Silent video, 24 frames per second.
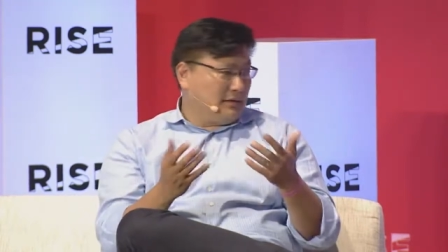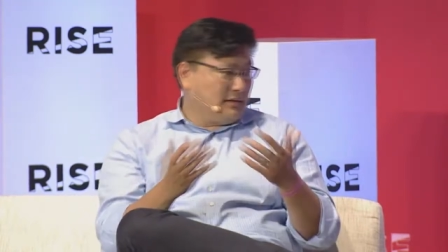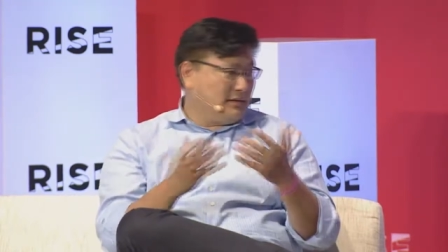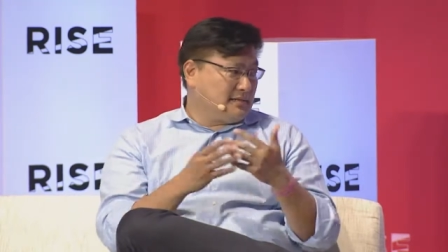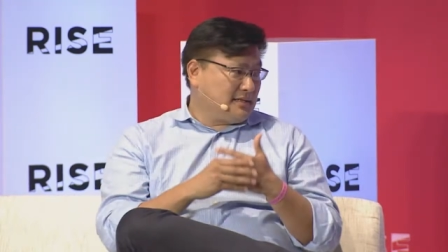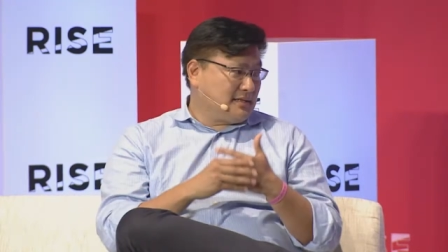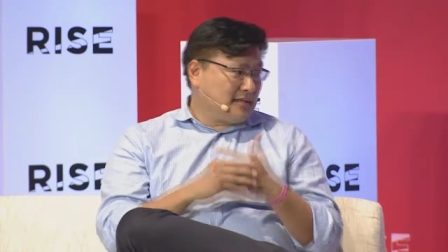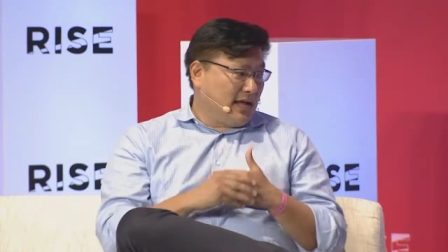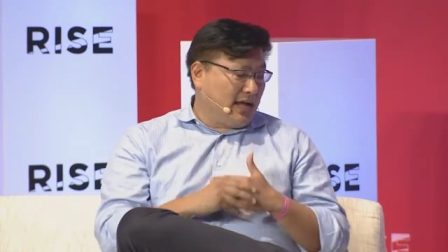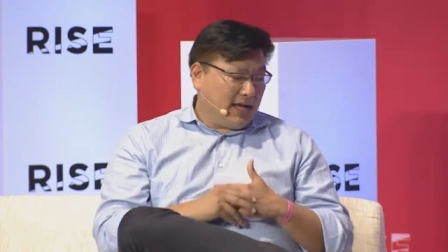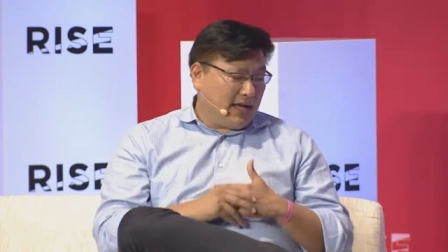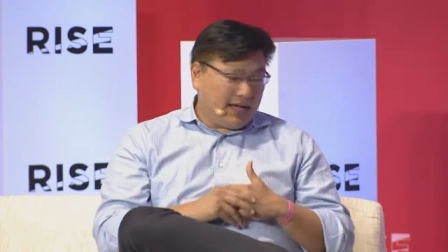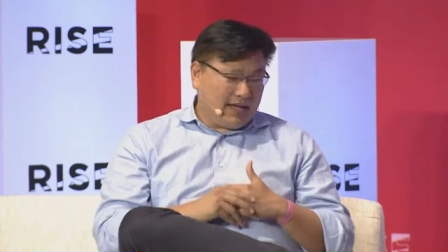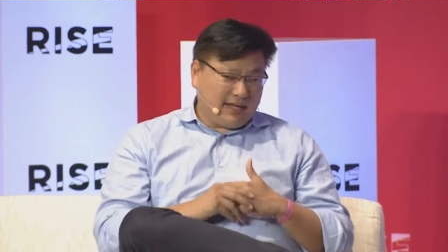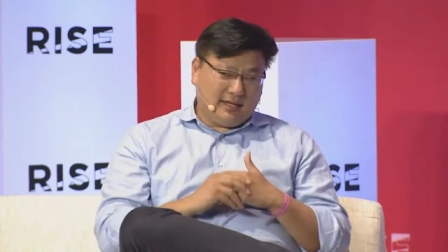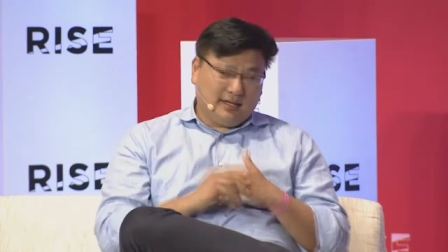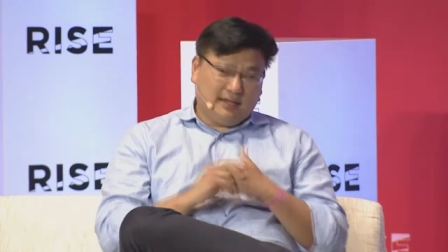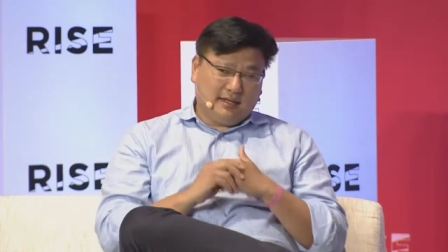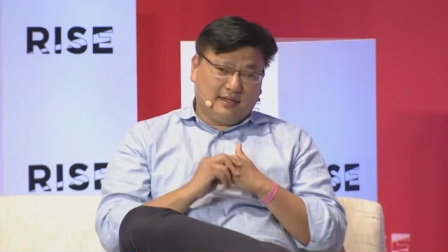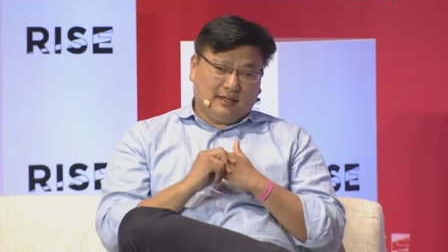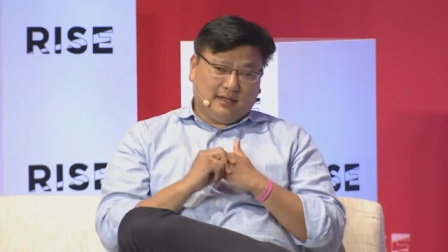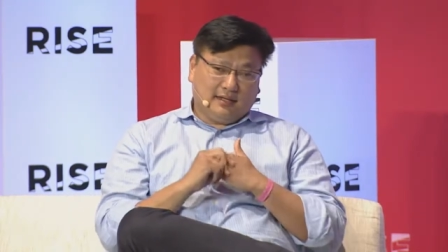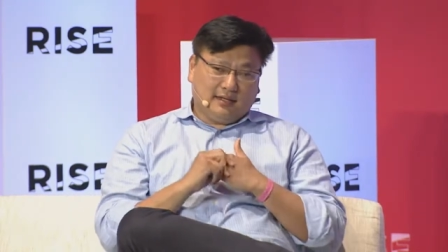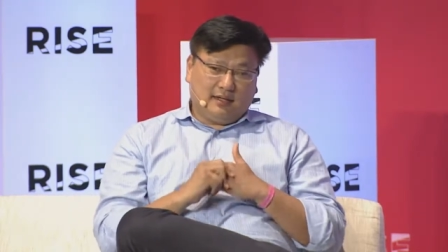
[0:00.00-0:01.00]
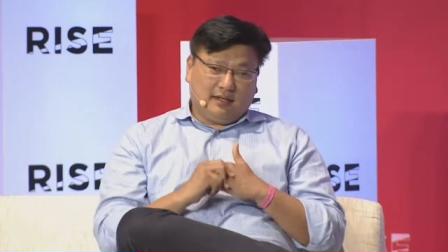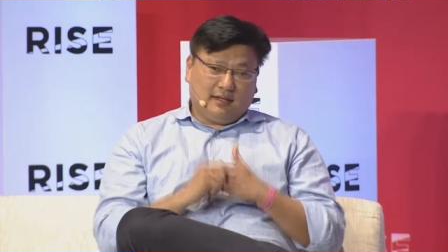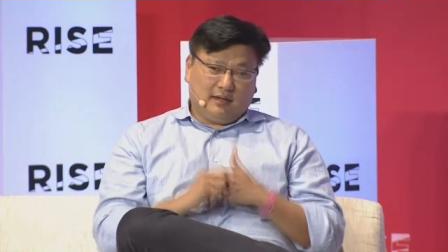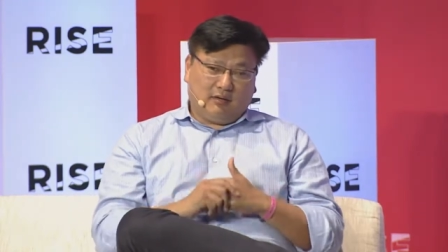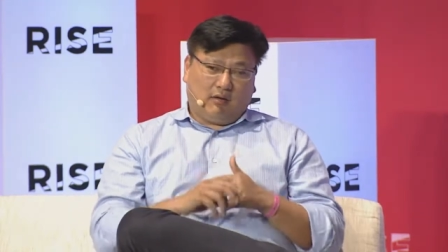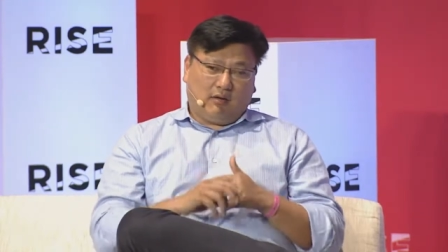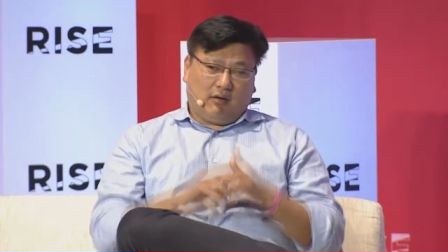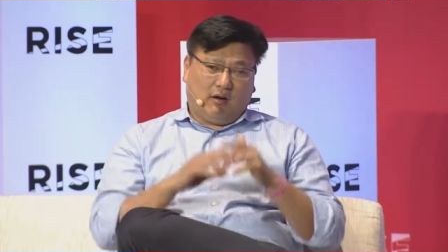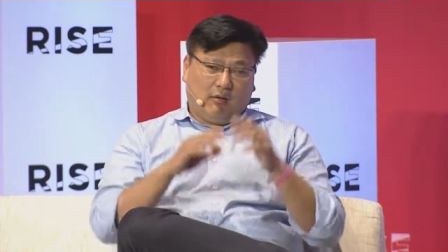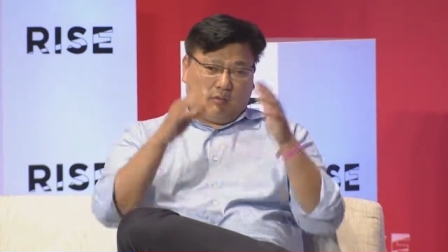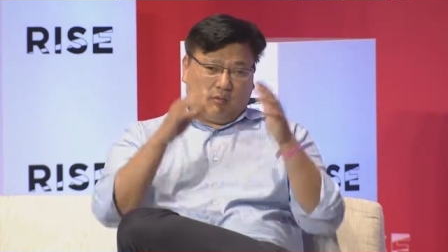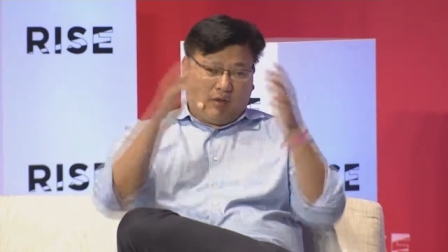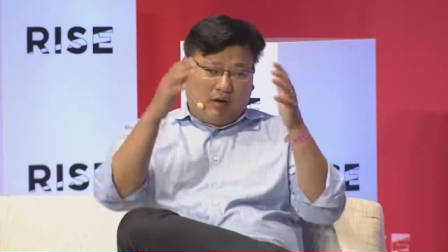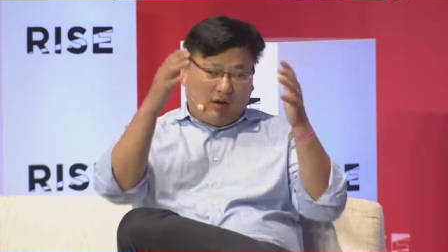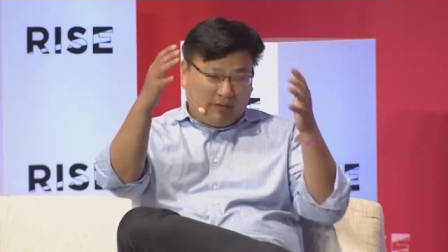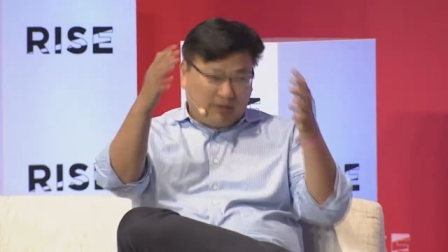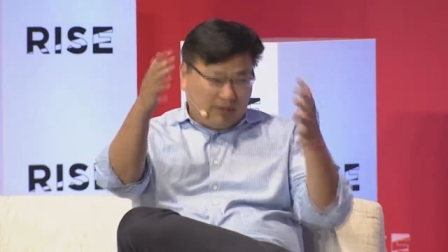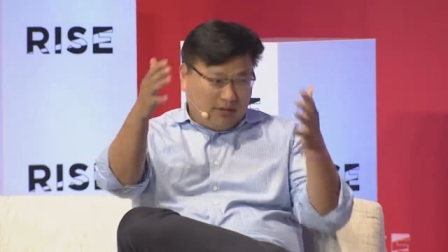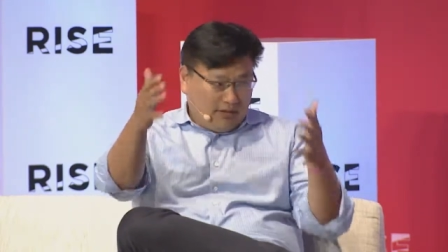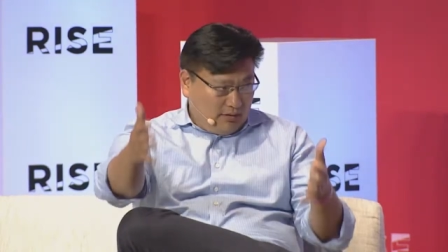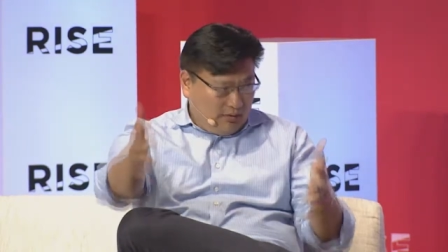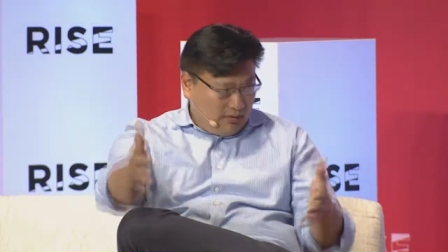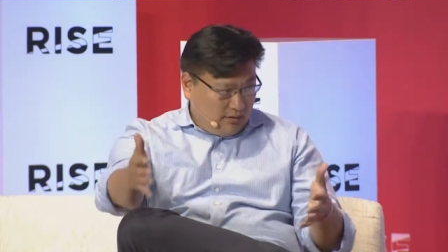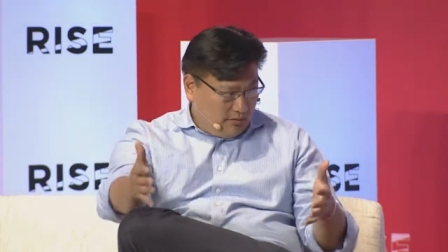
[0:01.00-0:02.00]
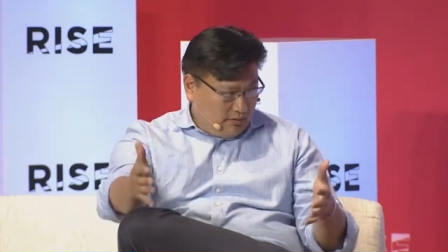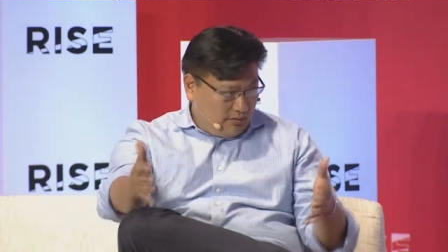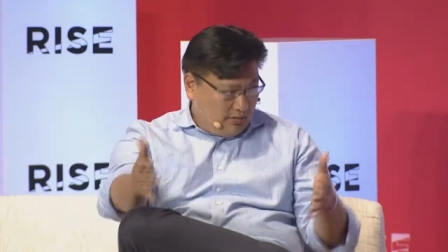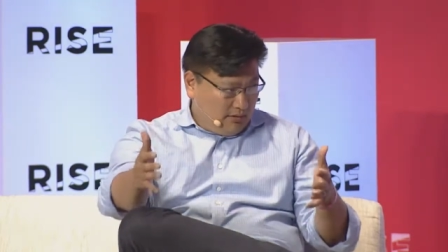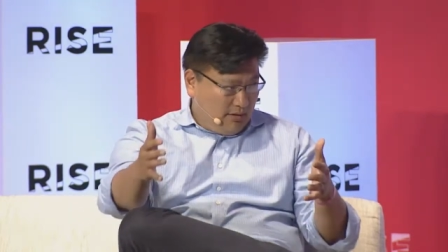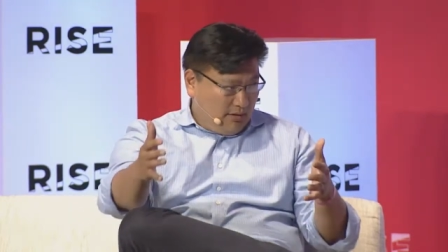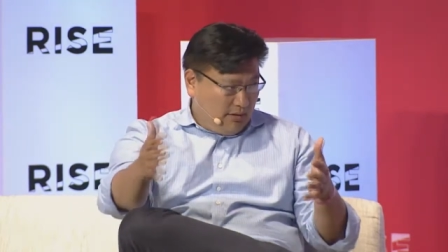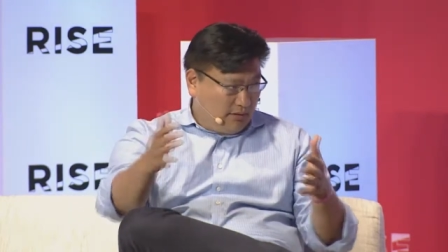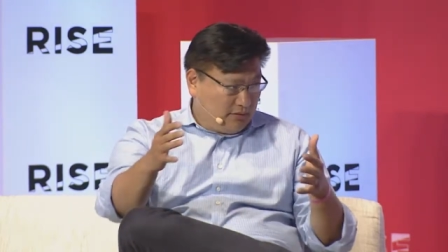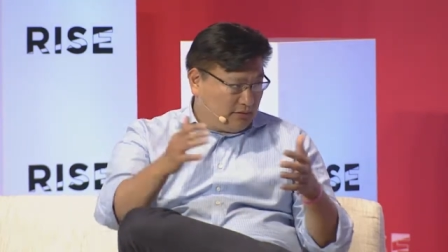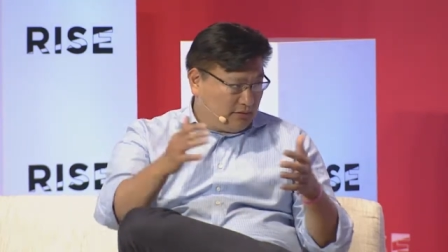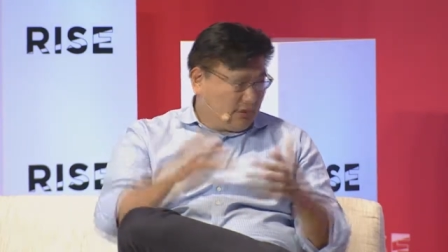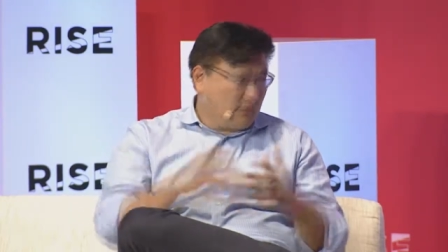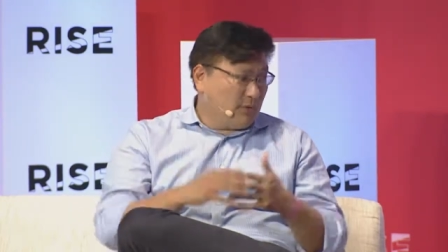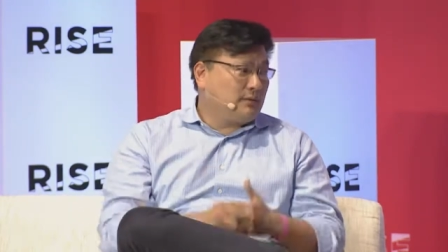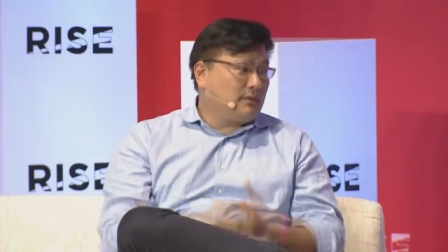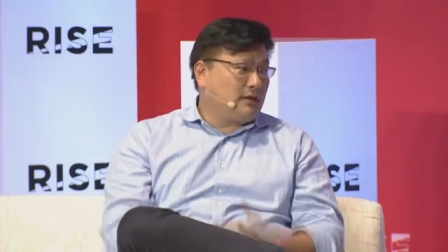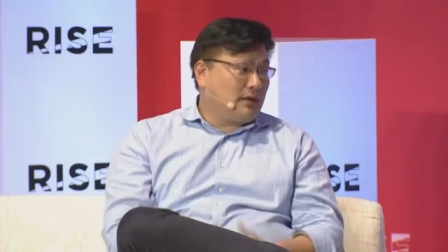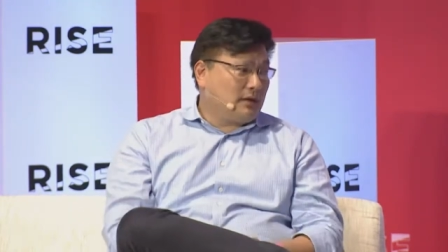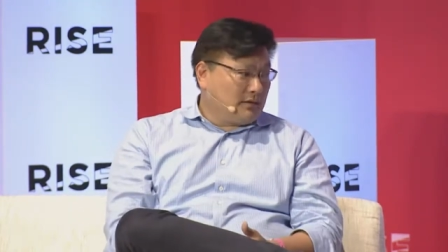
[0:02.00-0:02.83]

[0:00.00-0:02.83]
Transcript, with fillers: and say, we're already in two